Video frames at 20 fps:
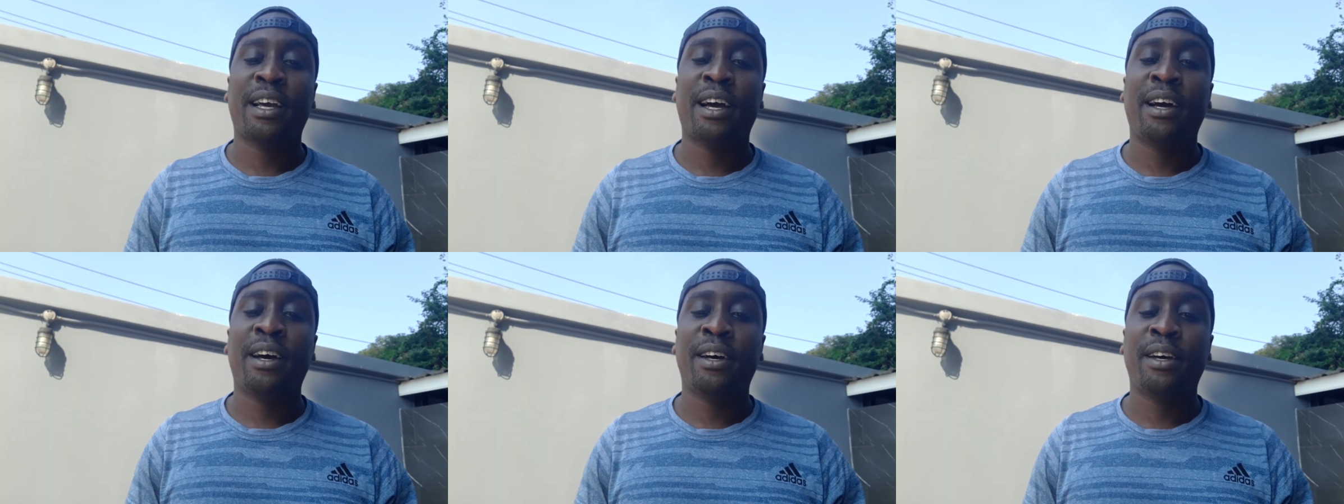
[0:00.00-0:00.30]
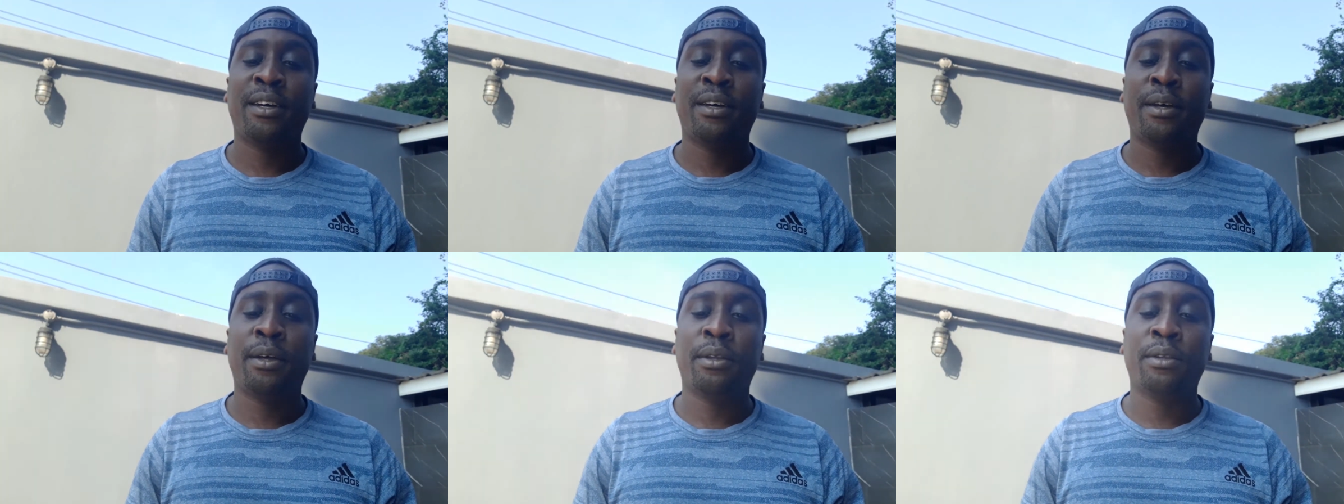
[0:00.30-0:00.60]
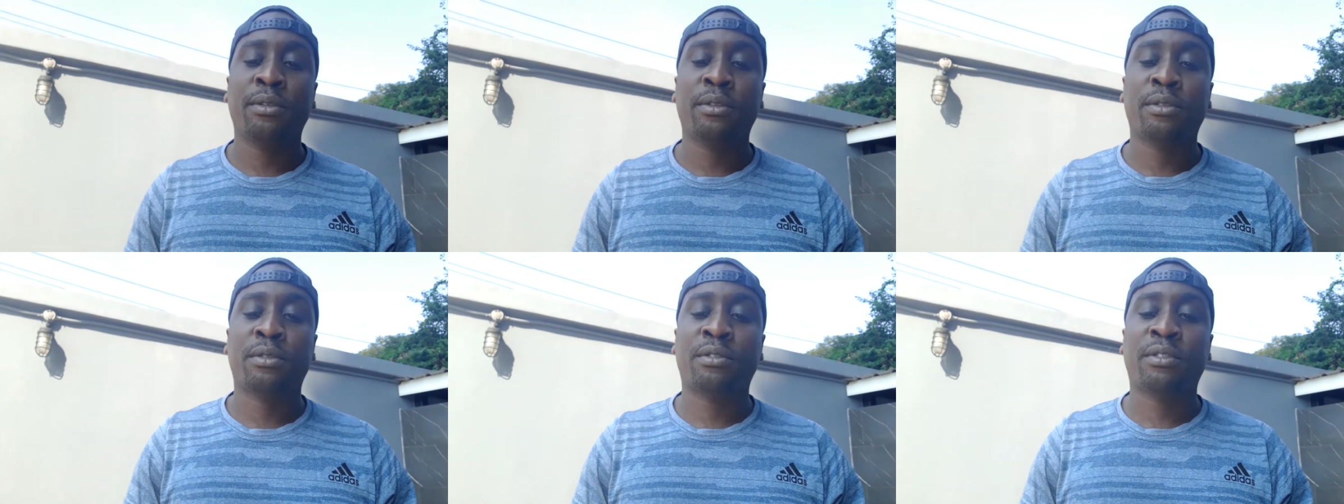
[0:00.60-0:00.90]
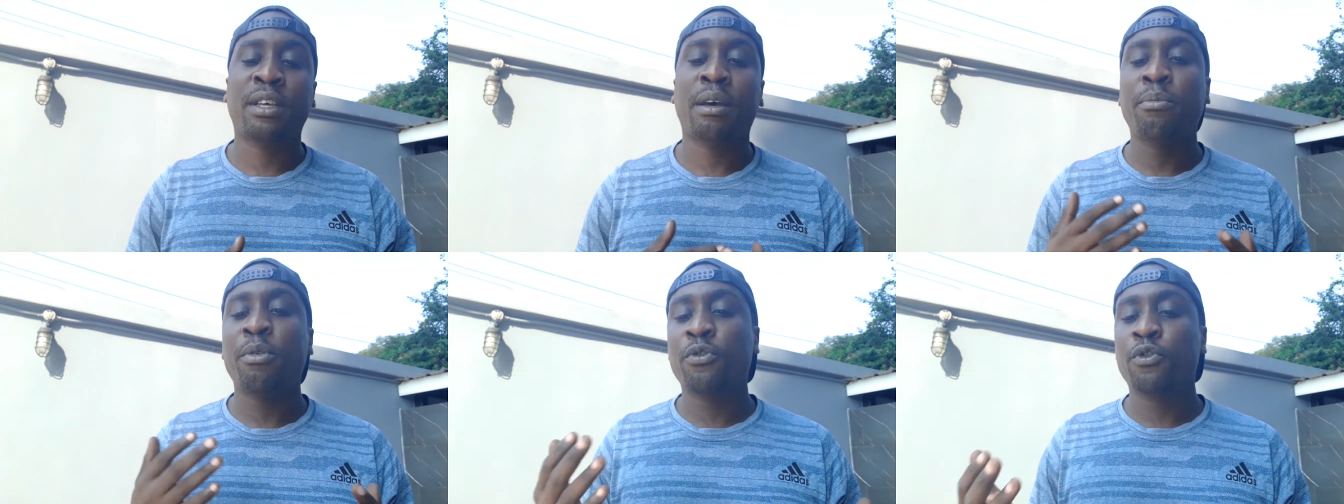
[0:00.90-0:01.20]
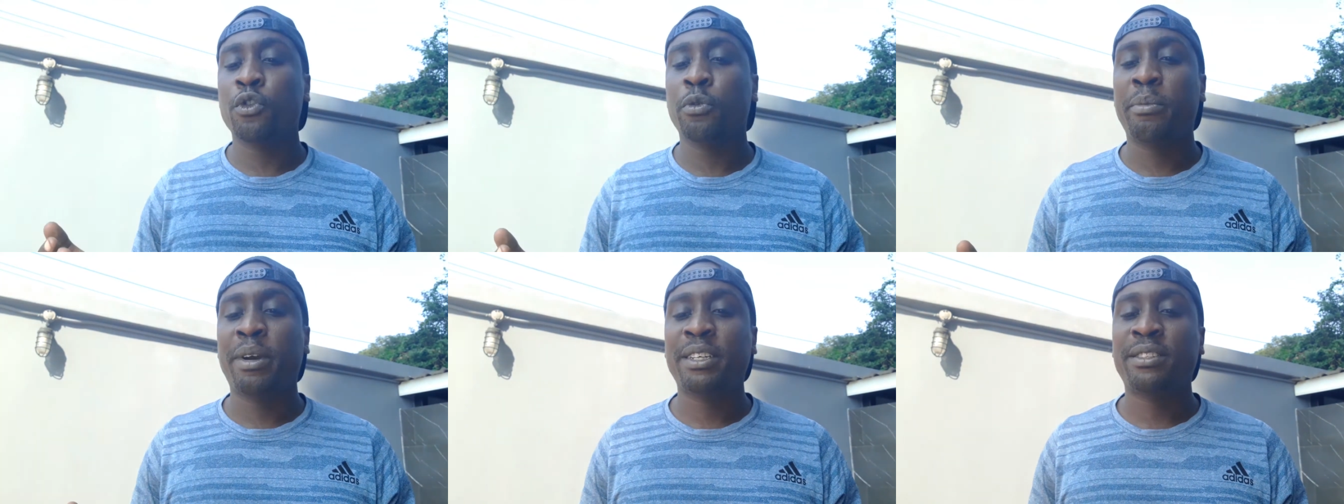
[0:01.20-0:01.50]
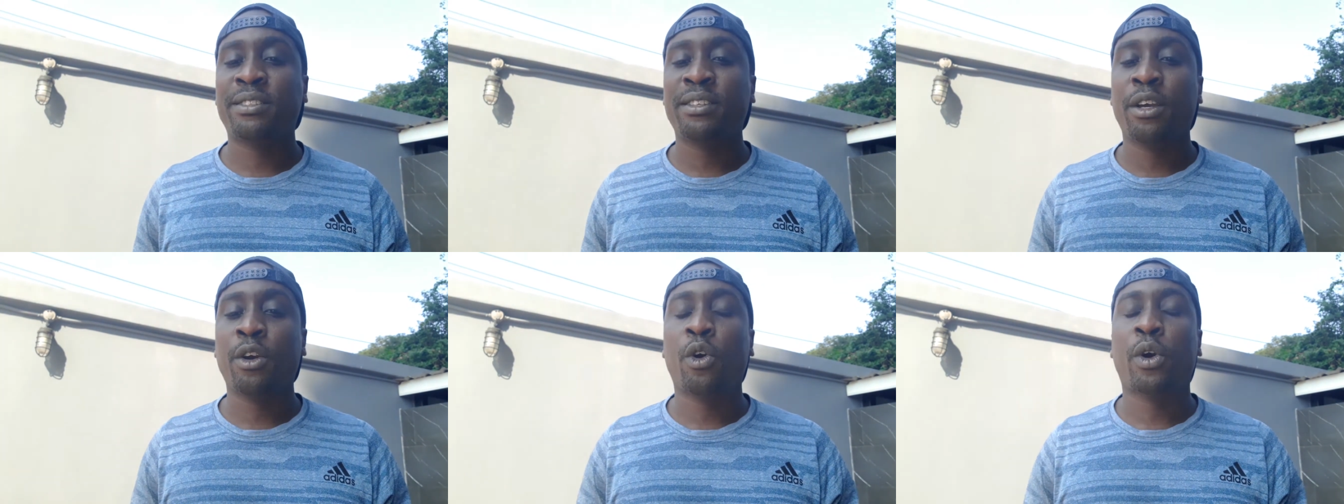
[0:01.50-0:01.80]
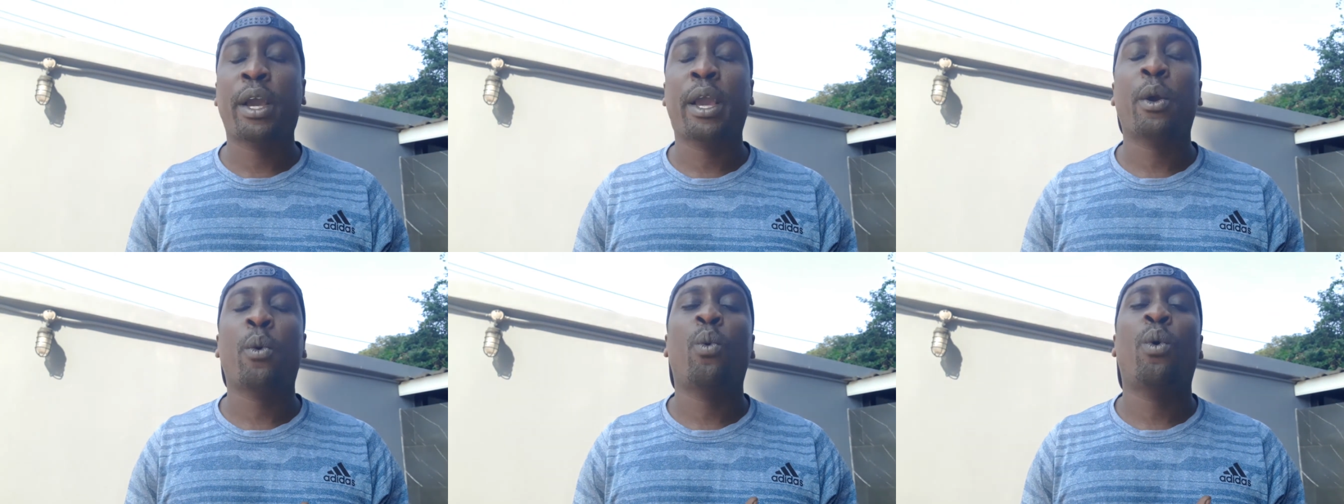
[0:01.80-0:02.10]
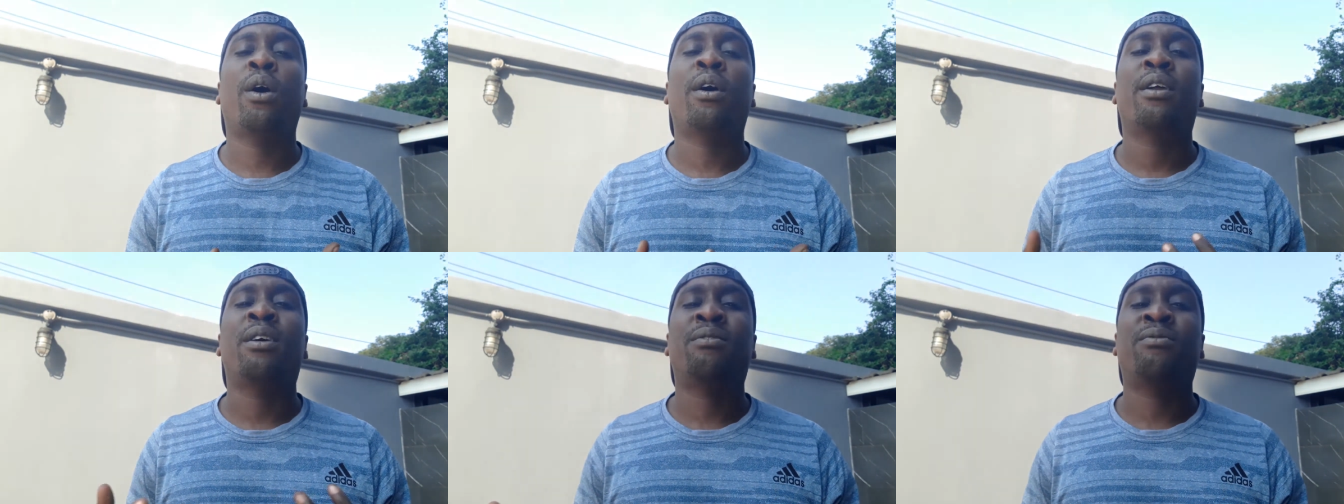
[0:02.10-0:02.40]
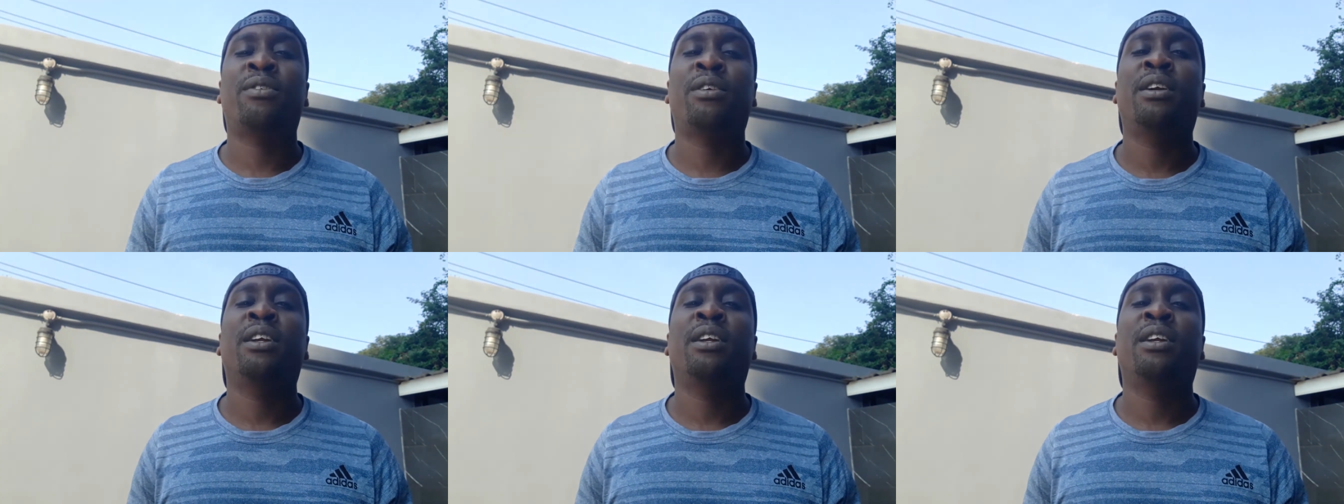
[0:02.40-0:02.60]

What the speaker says: And some of you might say, okay, whatever,